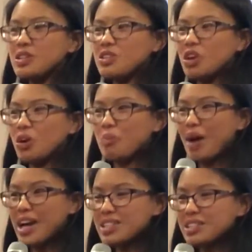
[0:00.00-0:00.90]

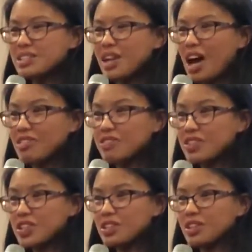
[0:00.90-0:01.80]
might not
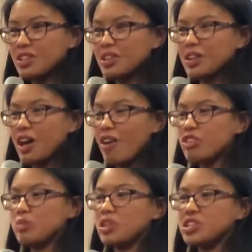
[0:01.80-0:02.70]
feel
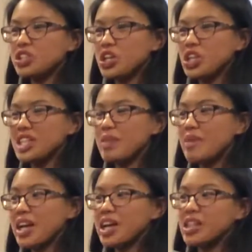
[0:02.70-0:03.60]
comfortable in church and
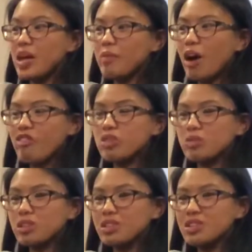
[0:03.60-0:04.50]
making them
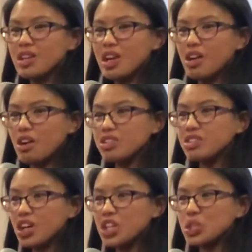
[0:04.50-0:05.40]
comfortable. It all
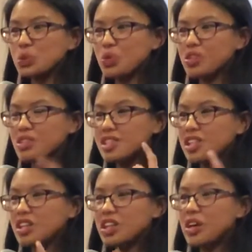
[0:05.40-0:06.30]
starts with the
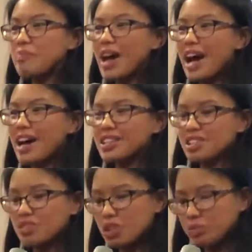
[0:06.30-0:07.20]
single impact
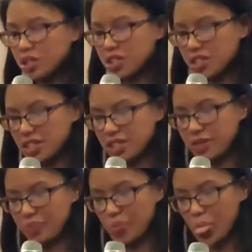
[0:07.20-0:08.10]
of one
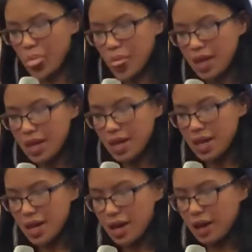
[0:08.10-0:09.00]
person.
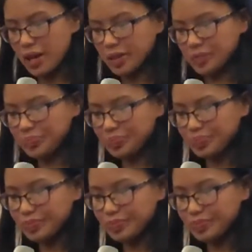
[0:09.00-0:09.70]
And